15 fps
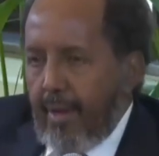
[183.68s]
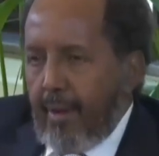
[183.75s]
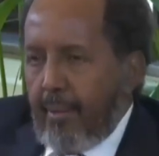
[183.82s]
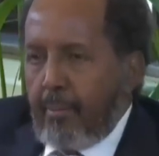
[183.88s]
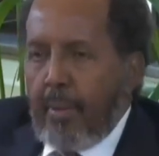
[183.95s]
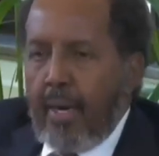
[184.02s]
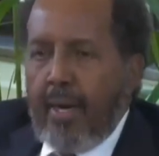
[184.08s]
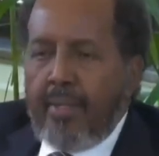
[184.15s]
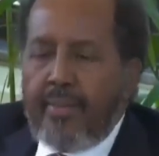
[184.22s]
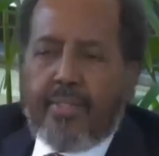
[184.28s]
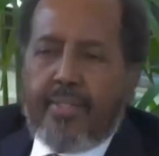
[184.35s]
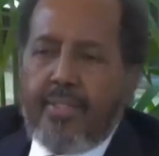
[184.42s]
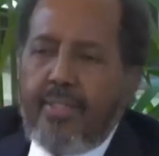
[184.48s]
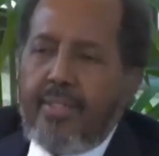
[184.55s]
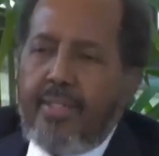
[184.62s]

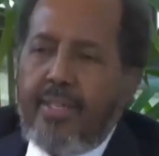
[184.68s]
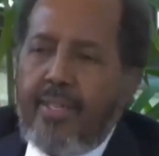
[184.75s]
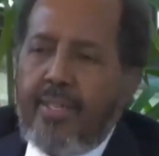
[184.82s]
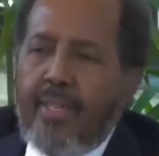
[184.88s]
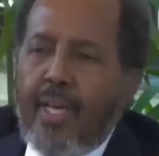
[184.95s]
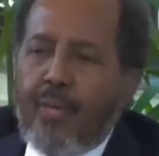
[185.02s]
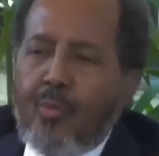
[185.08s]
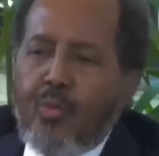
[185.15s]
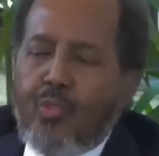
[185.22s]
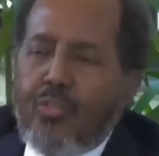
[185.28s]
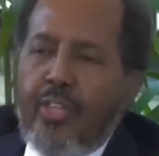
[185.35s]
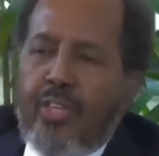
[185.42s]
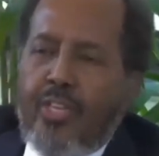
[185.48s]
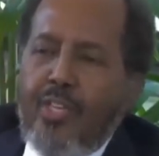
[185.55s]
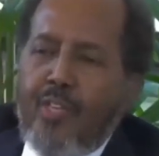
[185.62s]
but that
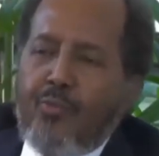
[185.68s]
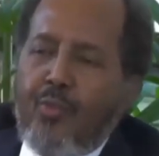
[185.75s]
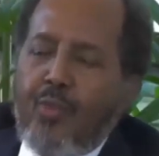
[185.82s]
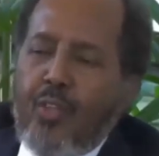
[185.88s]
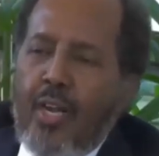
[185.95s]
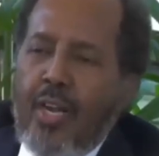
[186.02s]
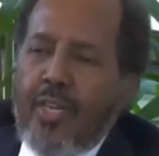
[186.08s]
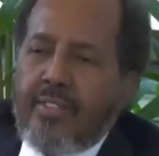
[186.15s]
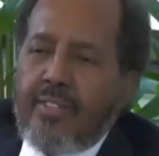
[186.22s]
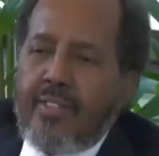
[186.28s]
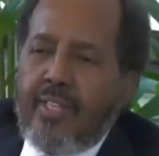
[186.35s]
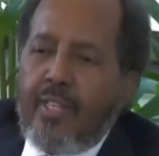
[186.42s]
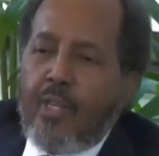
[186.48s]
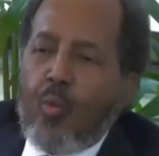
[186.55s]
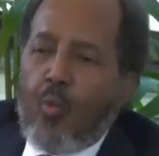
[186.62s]
was the case for the last
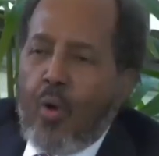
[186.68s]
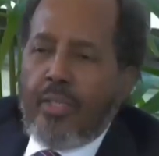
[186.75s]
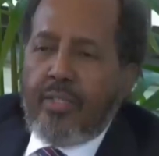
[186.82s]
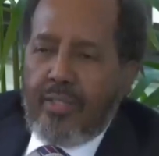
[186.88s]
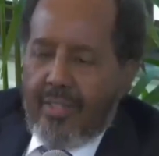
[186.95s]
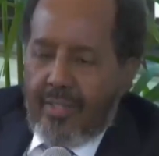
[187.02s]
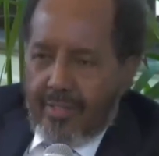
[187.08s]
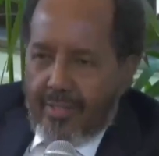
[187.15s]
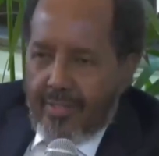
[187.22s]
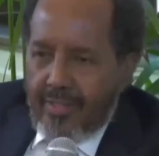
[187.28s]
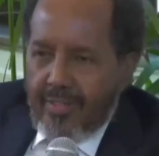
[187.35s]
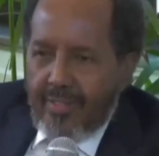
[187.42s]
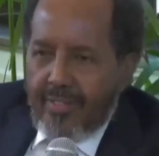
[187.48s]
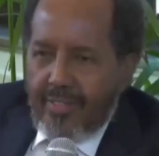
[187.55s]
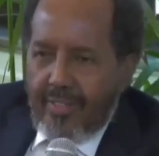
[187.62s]
31
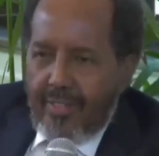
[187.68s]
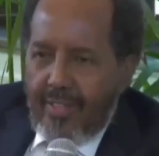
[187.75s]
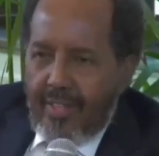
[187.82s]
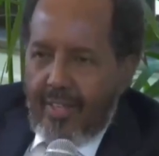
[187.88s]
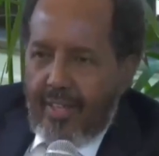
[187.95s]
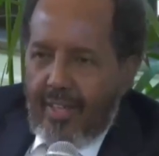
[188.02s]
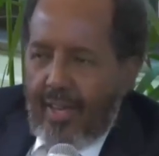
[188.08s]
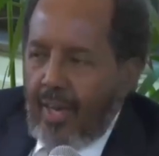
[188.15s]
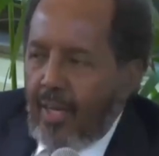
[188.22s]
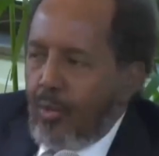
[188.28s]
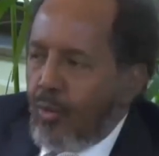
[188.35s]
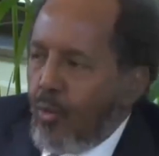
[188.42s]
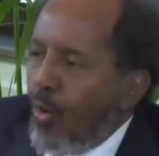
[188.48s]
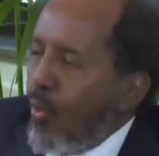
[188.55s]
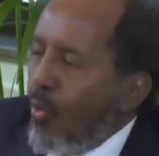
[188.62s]
years.
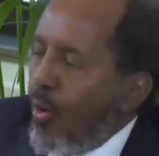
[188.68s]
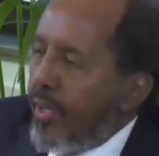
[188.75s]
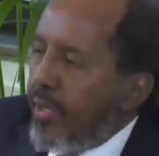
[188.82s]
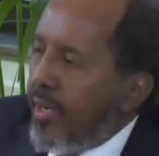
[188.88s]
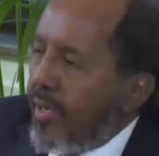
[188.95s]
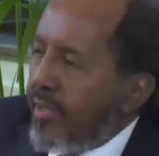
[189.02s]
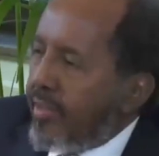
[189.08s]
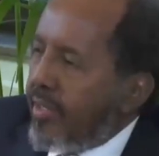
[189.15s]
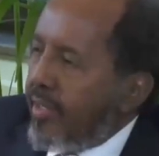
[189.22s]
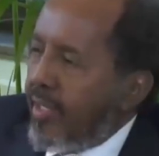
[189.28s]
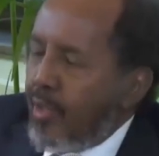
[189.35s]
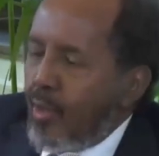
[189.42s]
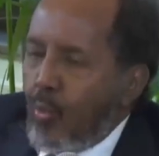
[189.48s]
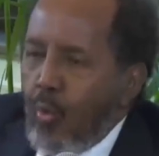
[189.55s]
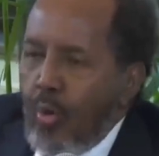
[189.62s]
And no one country
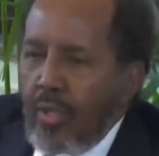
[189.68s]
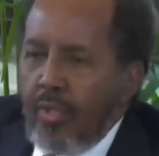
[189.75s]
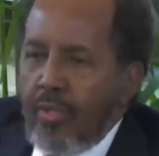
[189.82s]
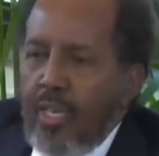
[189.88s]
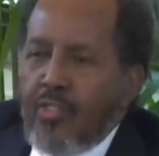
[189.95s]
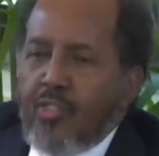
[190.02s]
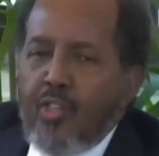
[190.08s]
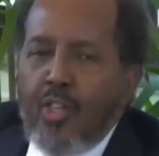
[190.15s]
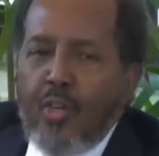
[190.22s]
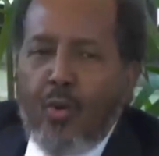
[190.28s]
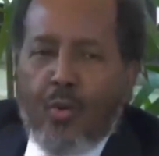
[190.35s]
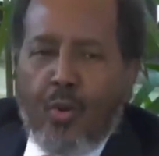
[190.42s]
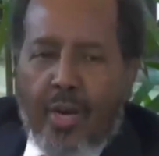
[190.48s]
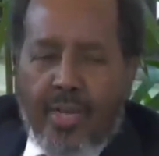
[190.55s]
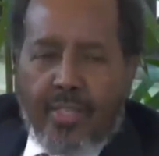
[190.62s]
in the world has
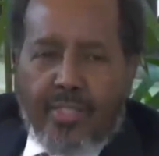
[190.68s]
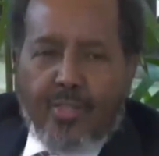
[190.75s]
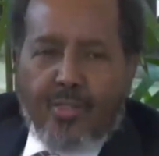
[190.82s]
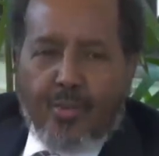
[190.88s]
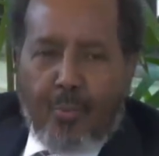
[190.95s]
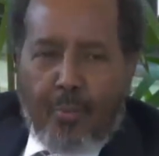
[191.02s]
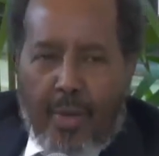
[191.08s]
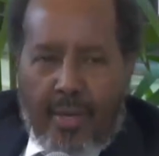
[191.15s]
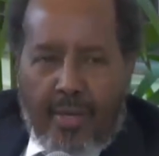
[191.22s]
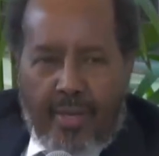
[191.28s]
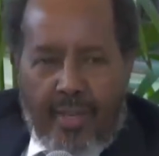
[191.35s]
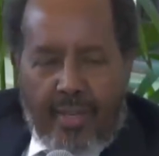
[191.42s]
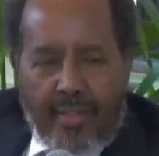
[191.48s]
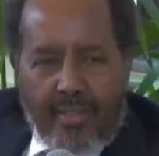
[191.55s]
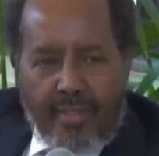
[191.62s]
recognized
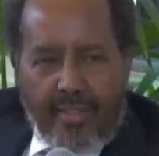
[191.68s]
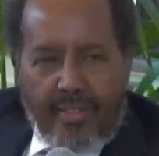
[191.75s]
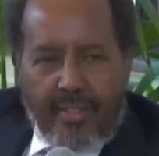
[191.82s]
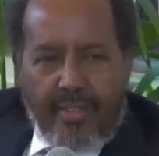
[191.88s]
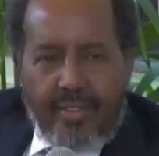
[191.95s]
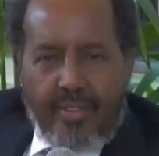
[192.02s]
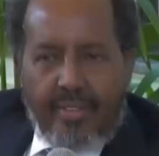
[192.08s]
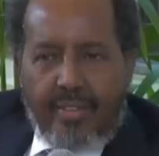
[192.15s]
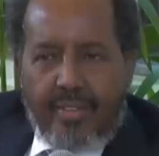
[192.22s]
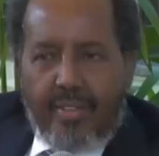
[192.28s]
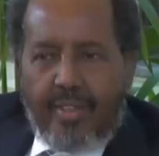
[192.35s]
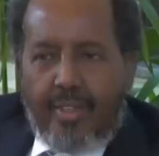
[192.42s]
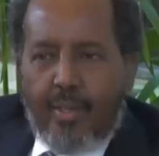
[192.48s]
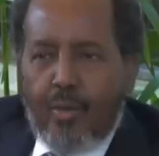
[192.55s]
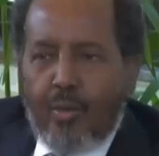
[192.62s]
Somaliland.
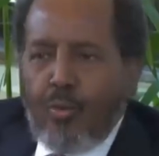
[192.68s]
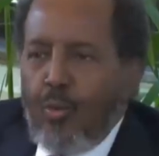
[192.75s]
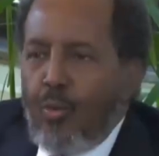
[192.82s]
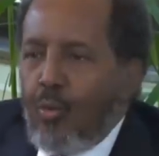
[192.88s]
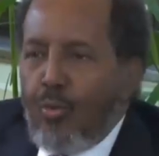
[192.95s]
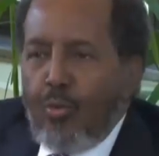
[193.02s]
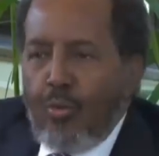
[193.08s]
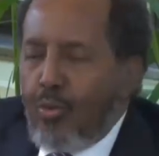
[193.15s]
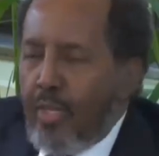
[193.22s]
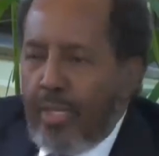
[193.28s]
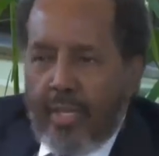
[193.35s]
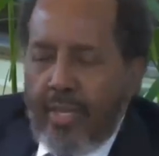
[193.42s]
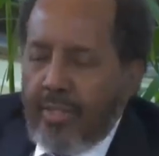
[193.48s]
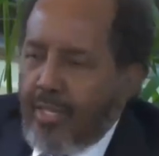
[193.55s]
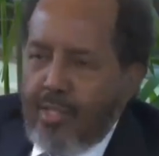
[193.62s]
No,
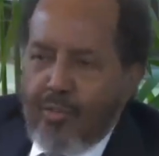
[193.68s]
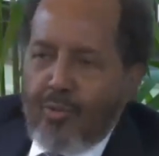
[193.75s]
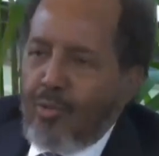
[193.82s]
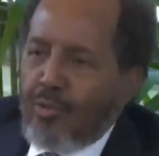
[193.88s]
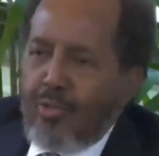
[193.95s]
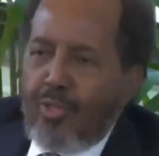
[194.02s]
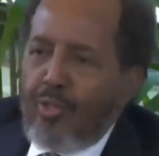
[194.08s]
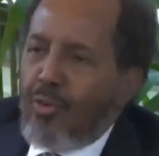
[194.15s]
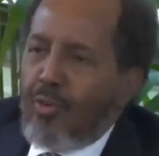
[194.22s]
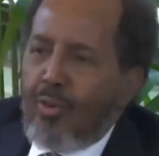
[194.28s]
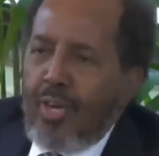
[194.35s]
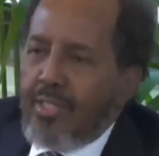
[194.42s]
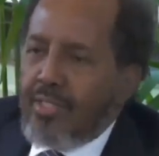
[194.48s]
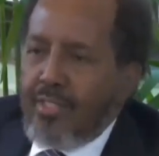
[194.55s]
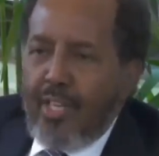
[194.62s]
IGAD has not
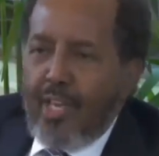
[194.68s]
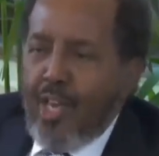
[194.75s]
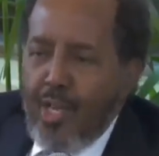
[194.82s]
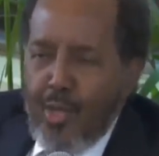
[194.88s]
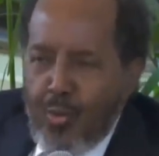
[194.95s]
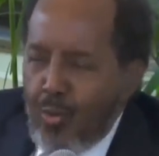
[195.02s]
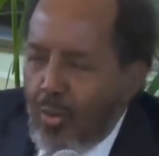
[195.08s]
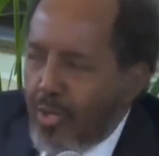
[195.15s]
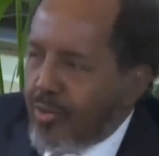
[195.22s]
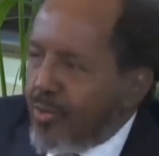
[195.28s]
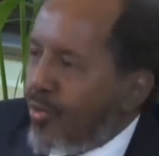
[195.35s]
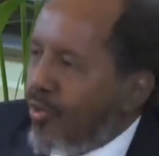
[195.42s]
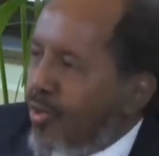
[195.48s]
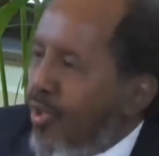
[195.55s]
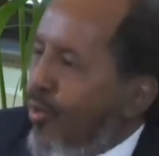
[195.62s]
recognized it. AU has
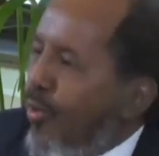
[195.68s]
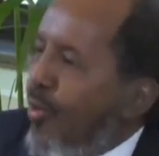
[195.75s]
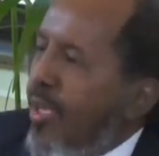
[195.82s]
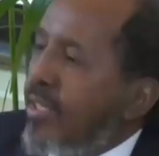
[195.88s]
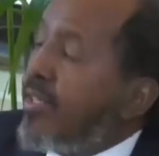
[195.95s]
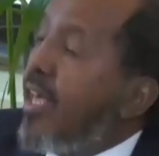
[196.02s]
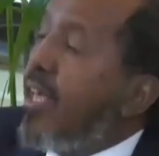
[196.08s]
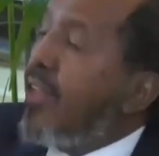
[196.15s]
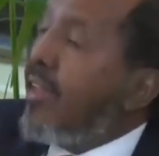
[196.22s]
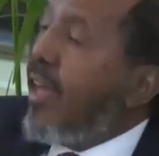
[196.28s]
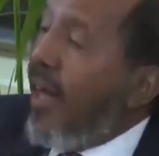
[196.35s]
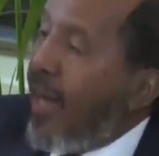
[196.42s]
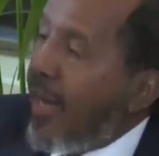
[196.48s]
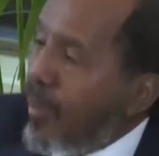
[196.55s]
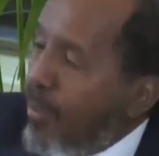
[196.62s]
not recognized it.
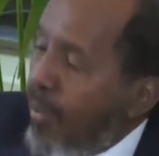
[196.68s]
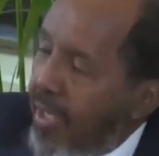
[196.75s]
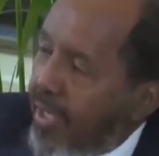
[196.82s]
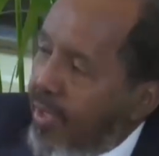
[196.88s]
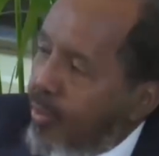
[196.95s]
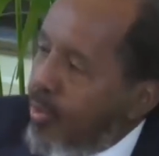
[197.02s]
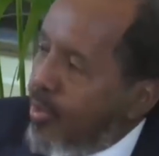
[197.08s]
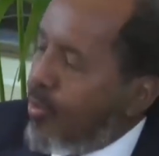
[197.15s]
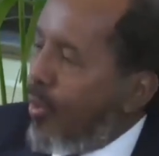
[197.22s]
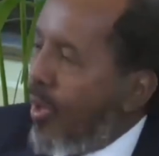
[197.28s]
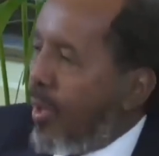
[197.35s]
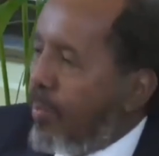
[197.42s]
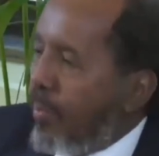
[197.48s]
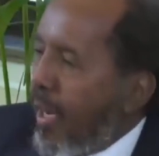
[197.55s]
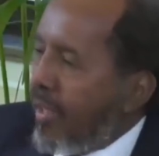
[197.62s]
The Arab League, which we
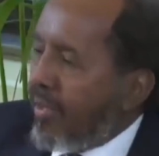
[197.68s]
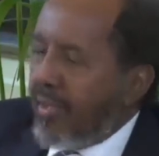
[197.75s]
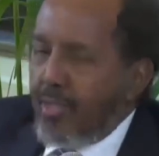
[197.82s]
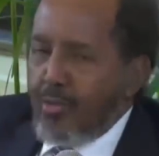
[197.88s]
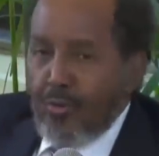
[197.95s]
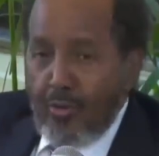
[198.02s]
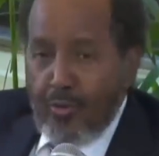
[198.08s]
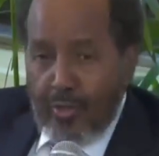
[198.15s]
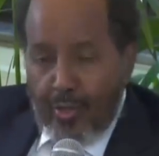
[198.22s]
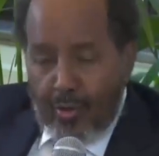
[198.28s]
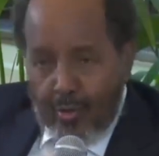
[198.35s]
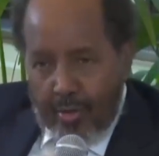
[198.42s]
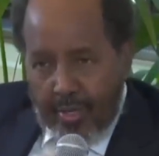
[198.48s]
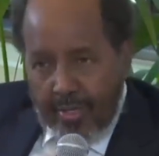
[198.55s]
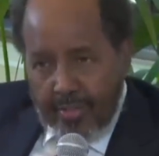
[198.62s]
are part, has not
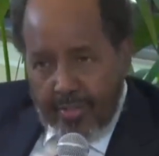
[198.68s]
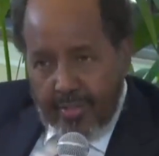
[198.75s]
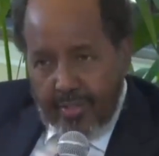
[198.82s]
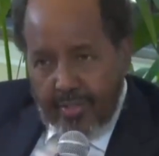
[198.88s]
recognized it.